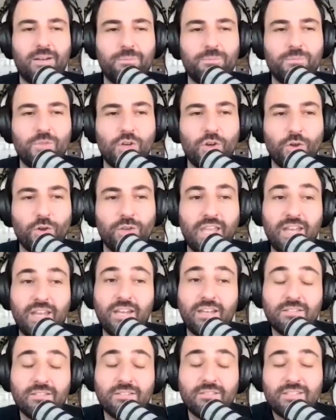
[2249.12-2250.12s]

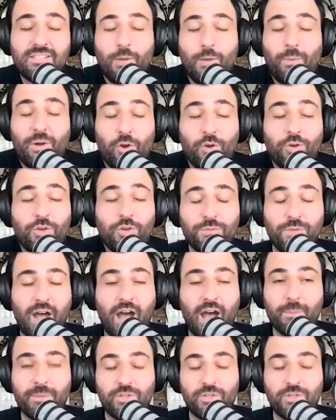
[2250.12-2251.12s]
getting someone on your
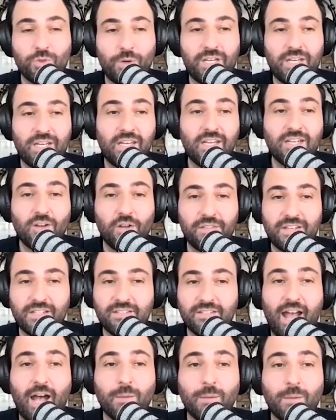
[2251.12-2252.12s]
farm and joining in on
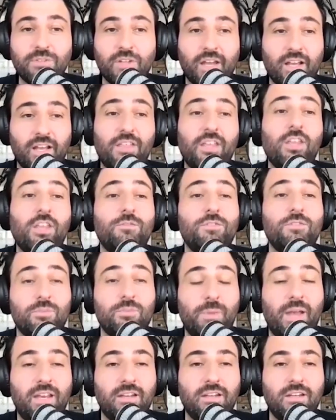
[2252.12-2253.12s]
these hubs. Like, I think you've just
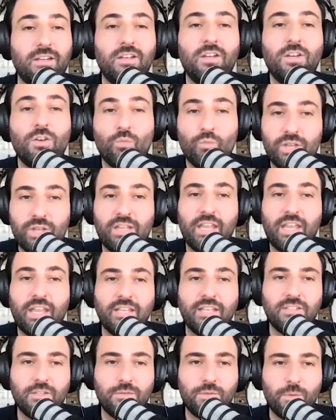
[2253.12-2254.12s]
made it really
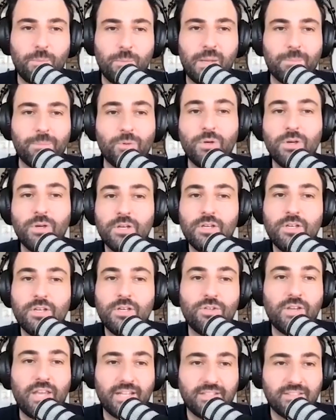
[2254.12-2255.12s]
easy for people
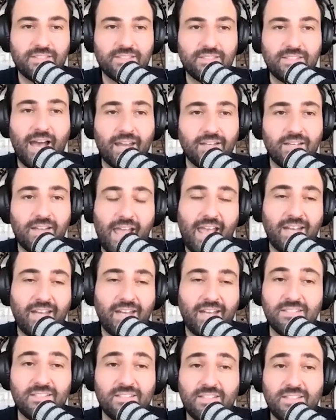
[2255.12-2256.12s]
to get started
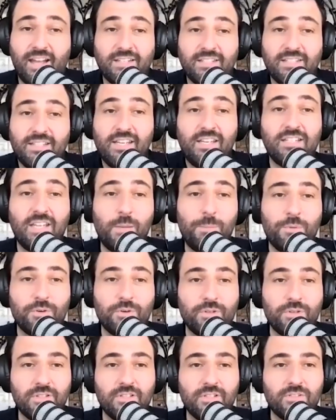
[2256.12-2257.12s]
and start digging deeper
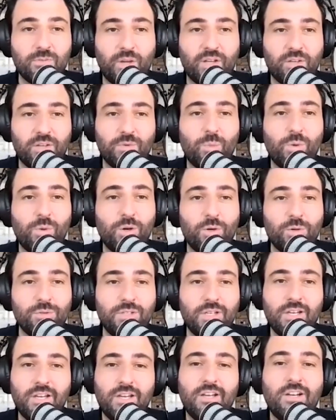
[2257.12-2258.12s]
into this wonderful world
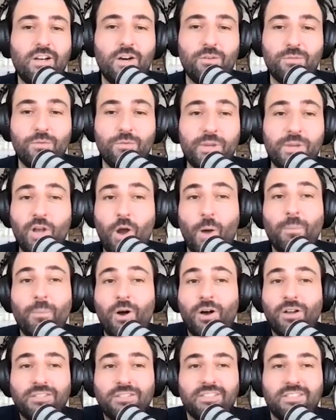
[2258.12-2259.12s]
of
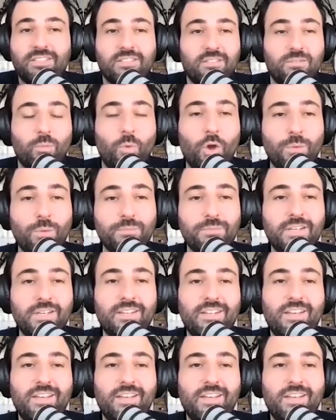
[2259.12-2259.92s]
vermicompost and worm